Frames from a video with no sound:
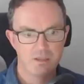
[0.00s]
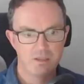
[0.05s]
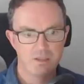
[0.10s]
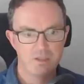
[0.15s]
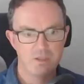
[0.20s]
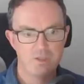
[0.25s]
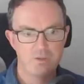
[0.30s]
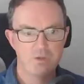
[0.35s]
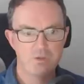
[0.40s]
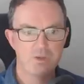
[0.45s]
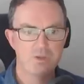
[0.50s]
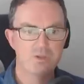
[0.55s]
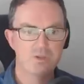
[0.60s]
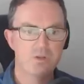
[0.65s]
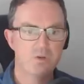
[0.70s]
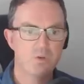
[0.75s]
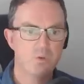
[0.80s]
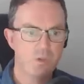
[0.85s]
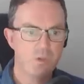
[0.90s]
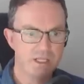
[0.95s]
you could
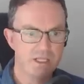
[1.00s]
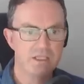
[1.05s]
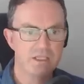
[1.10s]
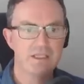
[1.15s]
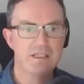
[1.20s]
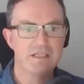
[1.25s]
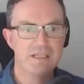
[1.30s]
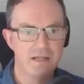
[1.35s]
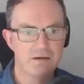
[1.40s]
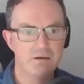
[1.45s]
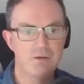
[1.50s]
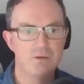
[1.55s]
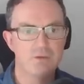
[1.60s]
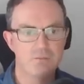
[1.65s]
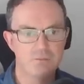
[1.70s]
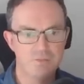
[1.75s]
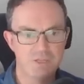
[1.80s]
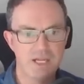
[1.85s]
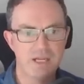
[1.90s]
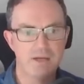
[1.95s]
quickly narrow
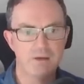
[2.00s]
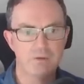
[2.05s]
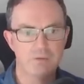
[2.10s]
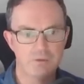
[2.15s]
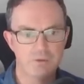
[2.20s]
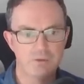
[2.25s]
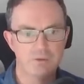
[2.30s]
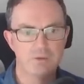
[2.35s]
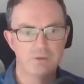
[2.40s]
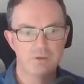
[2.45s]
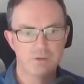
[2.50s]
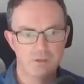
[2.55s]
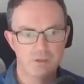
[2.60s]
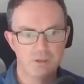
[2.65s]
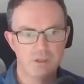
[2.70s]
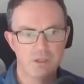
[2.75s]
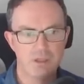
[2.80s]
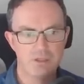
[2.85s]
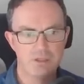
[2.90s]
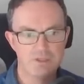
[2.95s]
them down,
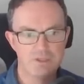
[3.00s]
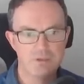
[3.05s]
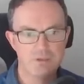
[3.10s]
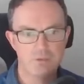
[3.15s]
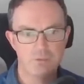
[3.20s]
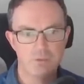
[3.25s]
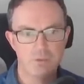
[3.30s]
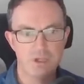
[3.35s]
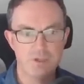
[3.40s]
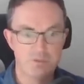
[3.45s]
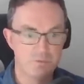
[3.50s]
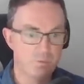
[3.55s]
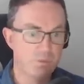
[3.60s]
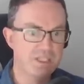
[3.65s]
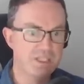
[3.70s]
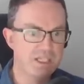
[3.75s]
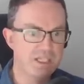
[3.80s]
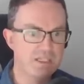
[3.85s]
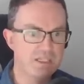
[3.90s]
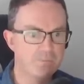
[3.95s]
as we
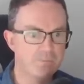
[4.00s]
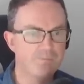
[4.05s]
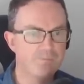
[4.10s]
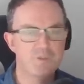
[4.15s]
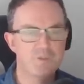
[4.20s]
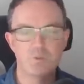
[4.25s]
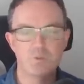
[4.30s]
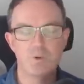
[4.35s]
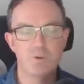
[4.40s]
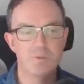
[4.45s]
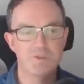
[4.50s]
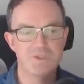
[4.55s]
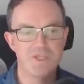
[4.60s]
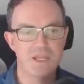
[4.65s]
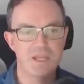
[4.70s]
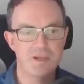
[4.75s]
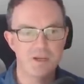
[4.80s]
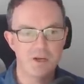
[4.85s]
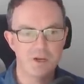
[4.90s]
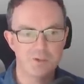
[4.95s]
did to what was
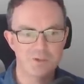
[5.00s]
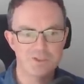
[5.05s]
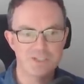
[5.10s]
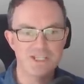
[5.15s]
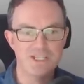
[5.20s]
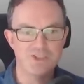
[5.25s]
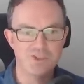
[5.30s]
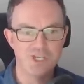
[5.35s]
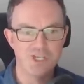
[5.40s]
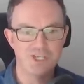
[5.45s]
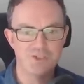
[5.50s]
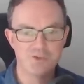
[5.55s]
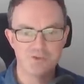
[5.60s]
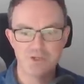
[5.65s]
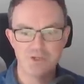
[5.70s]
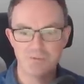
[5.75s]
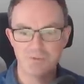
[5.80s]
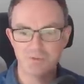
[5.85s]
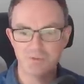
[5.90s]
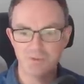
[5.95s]
it an RTG
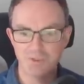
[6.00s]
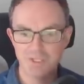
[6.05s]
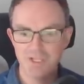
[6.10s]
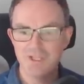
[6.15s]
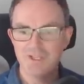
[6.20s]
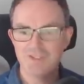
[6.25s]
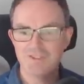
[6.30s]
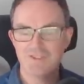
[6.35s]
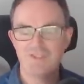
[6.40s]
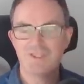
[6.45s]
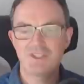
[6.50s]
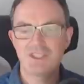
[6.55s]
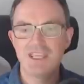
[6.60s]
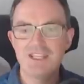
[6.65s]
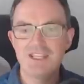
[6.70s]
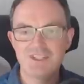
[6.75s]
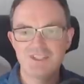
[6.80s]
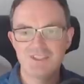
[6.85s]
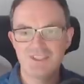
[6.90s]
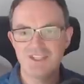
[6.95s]
triple. So the key
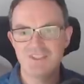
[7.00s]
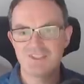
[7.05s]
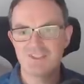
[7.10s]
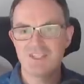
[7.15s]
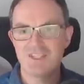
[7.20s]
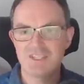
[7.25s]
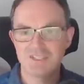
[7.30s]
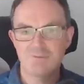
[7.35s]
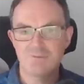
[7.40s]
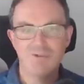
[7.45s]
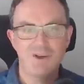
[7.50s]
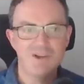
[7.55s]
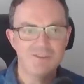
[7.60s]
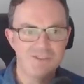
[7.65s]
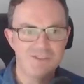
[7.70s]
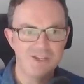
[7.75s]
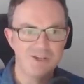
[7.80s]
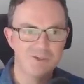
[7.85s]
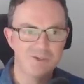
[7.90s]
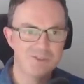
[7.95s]
to this is to find
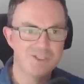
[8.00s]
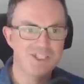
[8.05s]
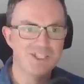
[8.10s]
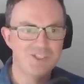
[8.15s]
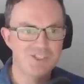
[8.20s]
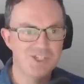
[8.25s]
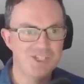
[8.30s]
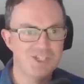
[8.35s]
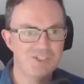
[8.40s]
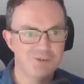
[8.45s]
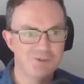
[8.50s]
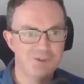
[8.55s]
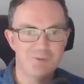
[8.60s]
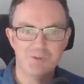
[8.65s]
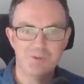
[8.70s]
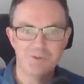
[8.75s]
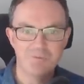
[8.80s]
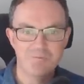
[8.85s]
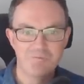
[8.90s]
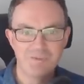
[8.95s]
the RTG
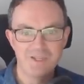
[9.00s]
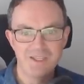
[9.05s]
triple.